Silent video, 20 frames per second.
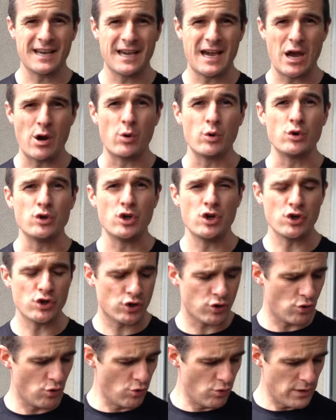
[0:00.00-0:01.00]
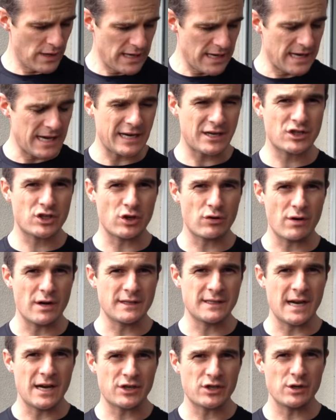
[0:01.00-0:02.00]
okay, or neutral external
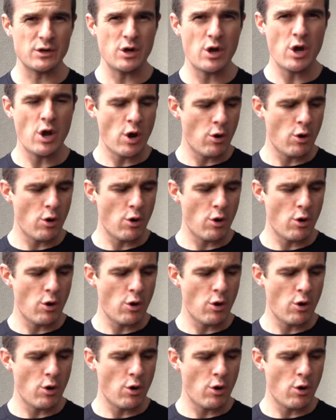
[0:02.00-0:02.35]
rotation,